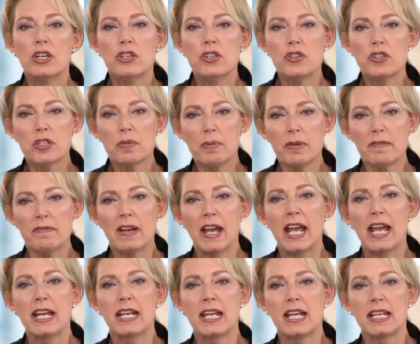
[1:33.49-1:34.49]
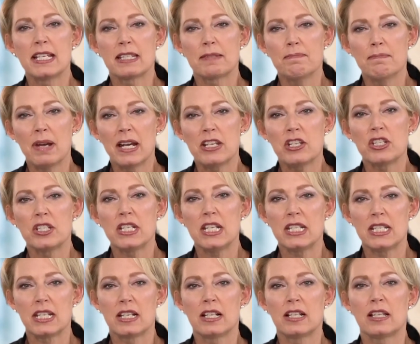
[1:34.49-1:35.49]
You should provide as much
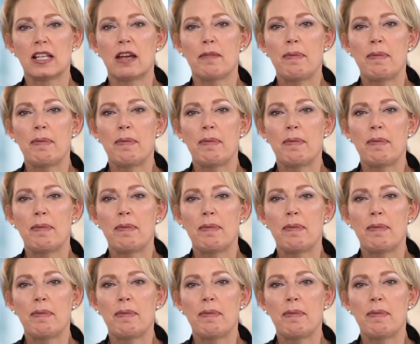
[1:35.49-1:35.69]
detail